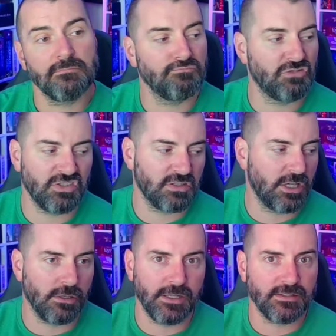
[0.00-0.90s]
Just
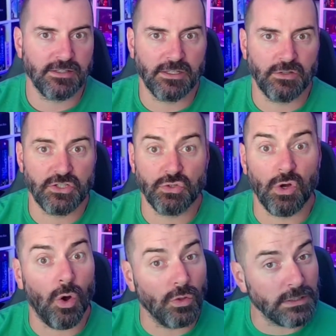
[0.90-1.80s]
curious. Did you
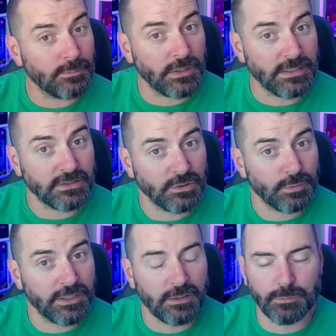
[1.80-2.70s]
only play it at 2
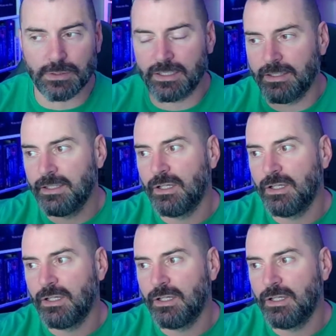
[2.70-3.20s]
player, but